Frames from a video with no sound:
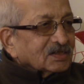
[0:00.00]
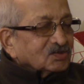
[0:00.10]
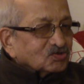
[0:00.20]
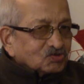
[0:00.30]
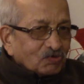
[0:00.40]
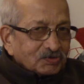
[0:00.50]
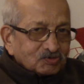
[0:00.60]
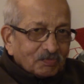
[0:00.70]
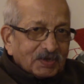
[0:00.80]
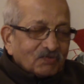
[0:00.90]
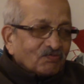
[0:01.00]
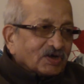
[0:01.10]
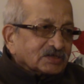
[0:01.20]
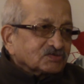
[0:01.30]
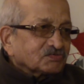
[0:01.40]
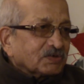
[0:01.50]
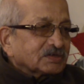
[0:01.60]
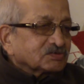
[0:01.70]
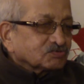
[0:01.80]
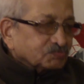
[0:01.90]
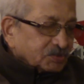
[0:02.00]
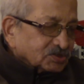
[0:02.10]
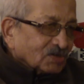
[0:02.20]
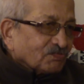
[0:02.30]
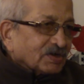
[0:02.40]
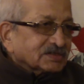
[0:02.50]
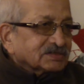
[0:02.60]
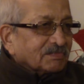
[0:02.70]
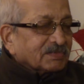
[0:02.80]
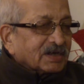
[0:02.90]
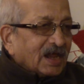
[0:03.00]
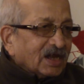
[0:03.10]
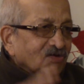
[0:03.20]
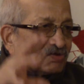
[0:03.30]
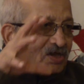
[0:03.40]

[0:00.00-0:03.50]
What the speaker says: Through so many words, through very spiritual words, I'm trying to